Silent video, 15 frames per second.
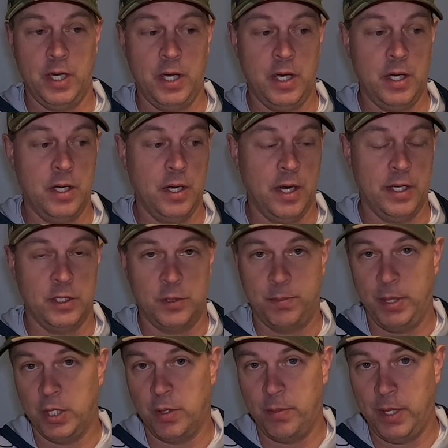a
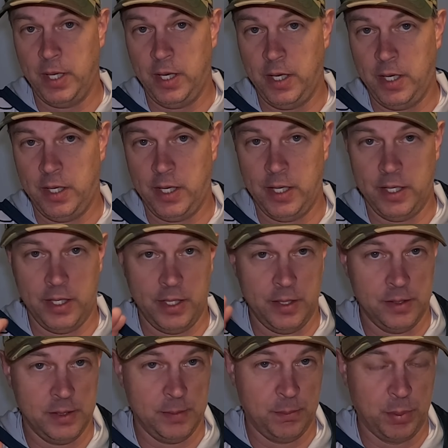spinnerbait,
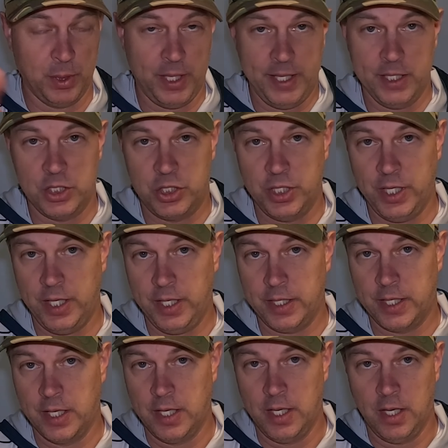a bladed
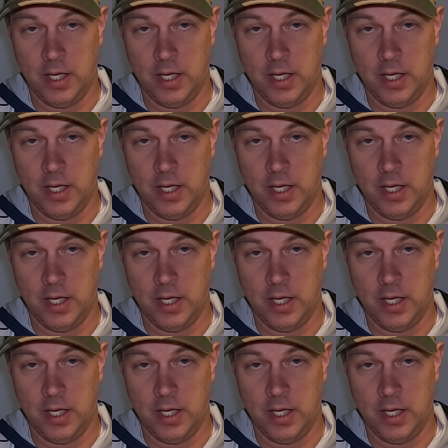jig,